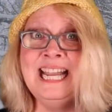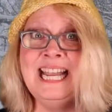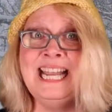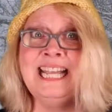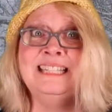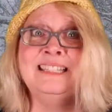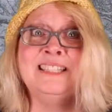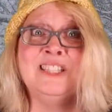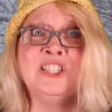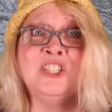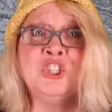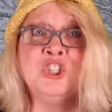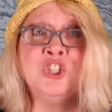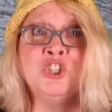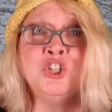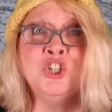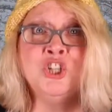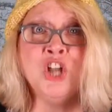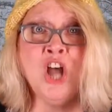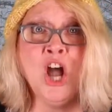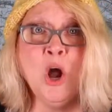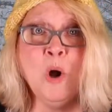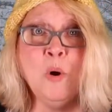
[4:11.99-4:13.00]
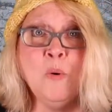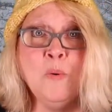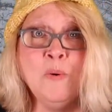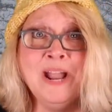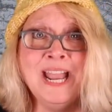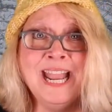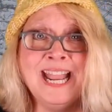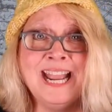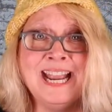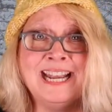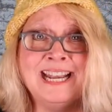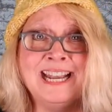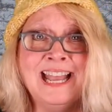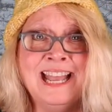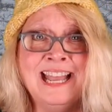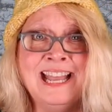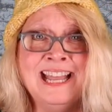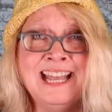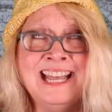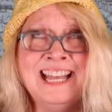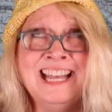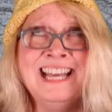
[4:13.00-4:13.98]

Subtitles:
It's snowing.